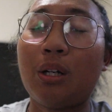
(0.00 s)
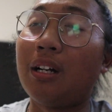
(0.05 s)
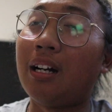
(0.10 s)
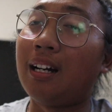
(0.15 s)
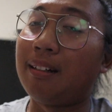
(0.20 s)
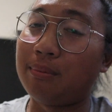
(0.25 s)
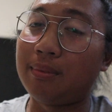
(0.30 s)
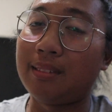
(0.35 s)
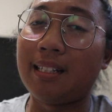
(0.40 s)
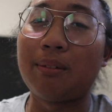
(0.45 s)

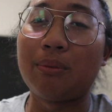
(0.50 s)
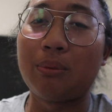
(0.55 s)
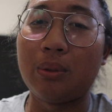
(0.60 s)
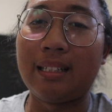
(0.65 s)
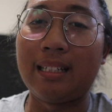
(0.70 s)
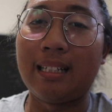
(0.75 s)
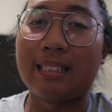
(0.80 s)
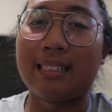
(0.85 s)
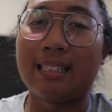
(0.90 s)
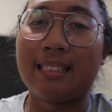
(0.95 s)
I'm
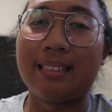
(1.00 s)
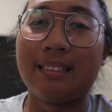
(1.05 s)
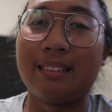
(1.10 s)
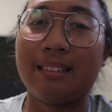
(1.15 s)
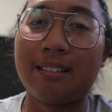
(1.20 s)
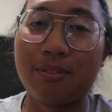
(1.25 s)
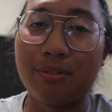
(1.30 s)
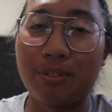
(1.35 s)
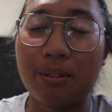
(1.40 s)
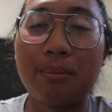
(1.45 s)
really
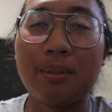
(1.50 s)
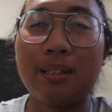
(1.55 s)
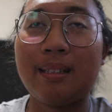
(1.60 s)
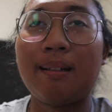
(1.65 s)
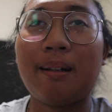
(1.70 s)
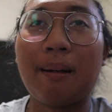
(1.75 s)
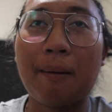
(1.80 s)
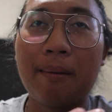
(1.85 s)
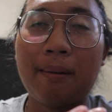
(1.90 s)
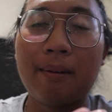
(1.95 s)
excited. The fitment
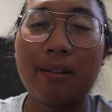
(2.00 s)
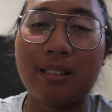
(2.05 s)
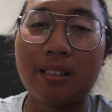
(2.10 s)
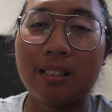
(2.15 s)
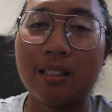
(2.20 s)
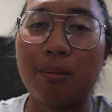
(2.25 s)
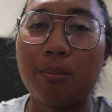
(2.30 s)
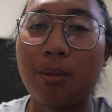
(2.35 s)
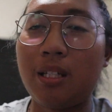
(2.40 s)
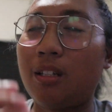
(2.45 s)

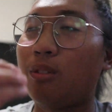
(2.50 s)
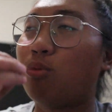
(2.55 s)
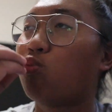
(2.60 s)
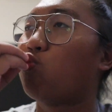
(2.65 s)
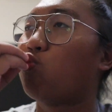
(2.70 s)
gonna be,